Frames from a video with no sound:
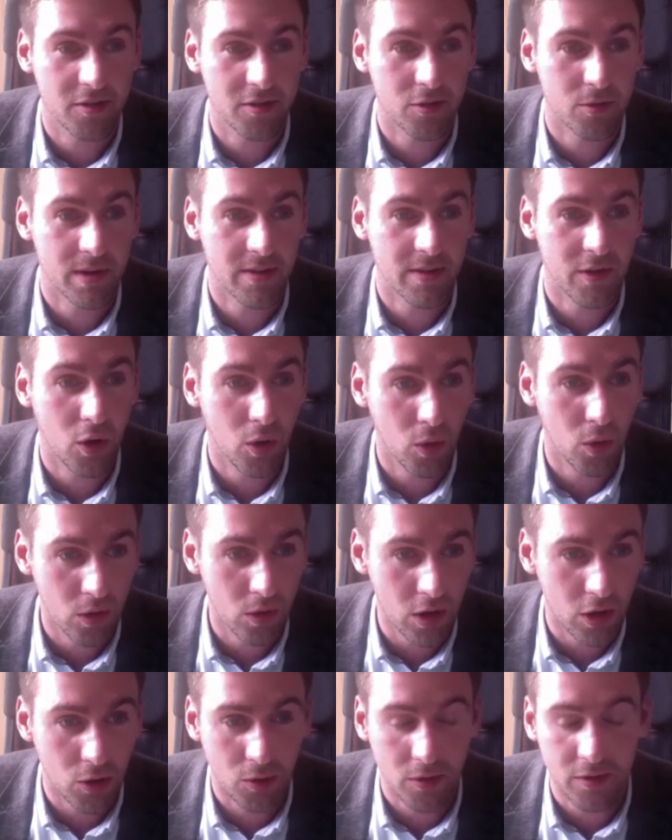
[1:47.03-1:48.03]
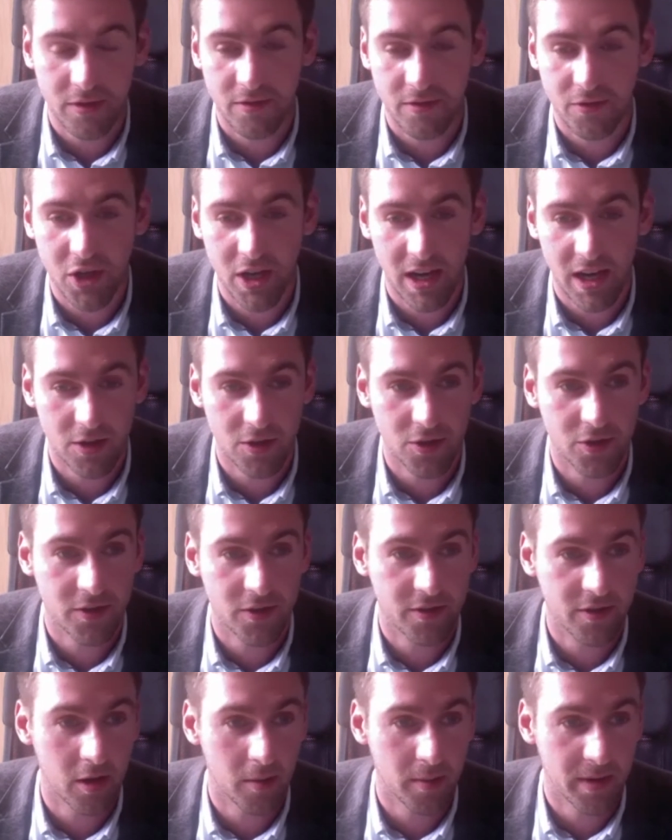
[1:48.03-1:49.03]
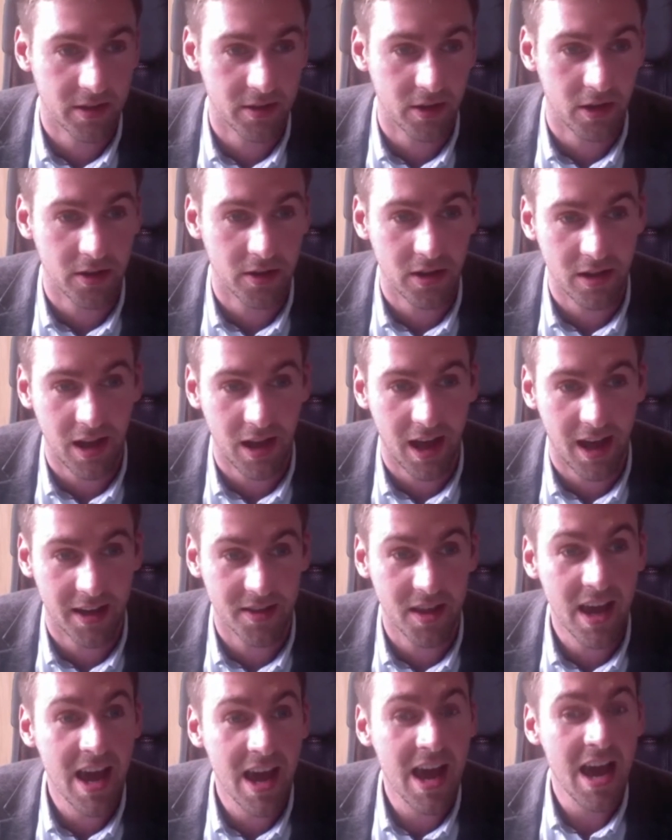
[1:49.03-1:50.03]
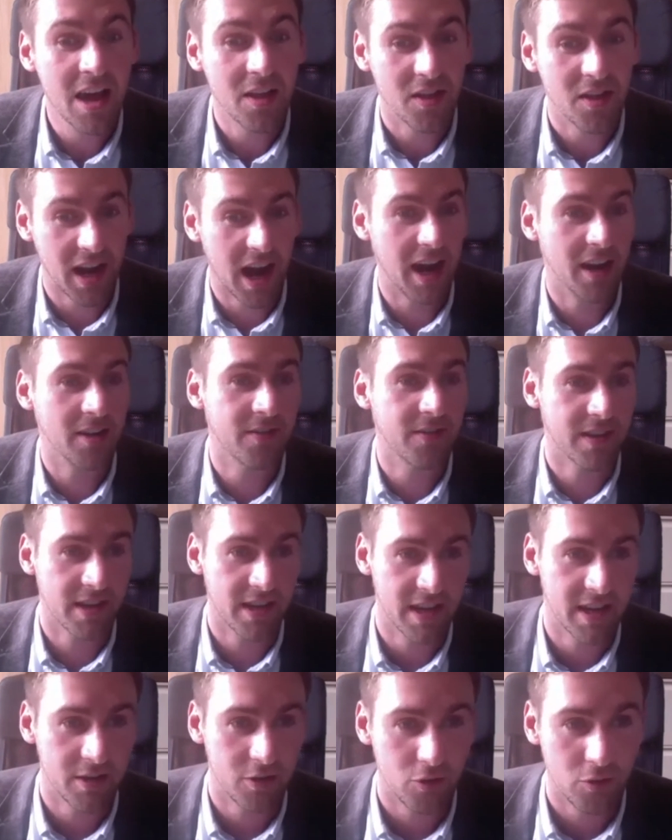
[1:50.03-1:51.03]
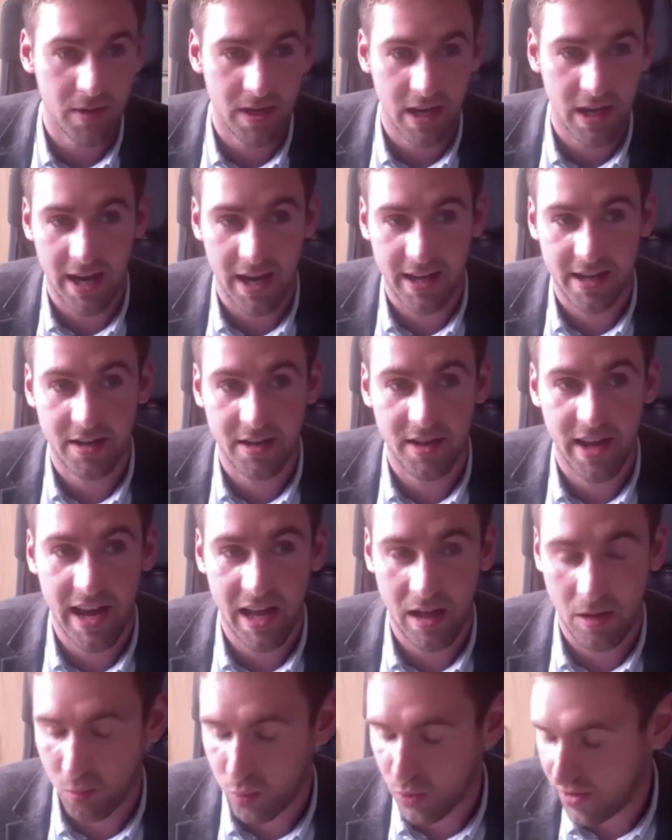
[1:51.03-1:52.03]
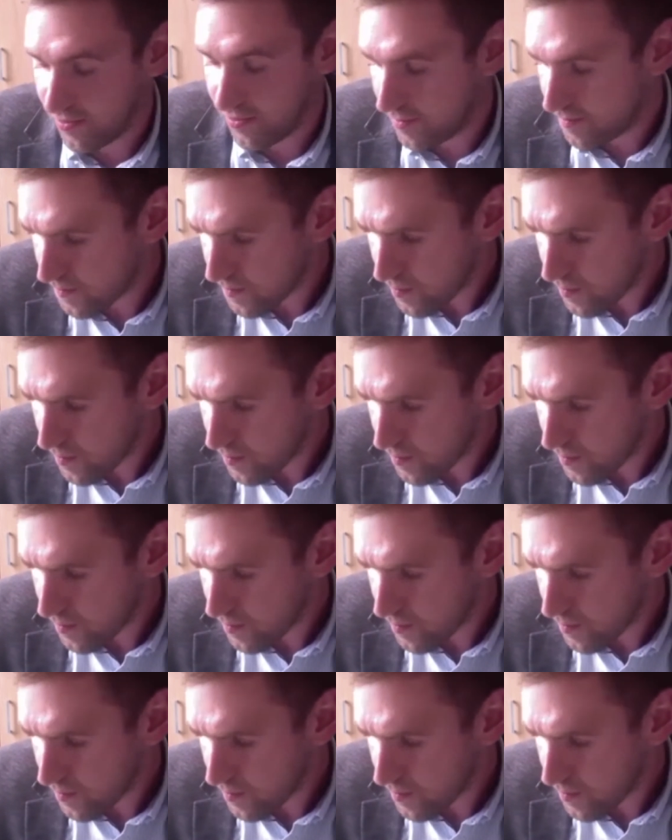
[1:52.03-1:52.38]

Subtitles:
So we have a whole host of challenges coming down the line that I think a UBI can help with.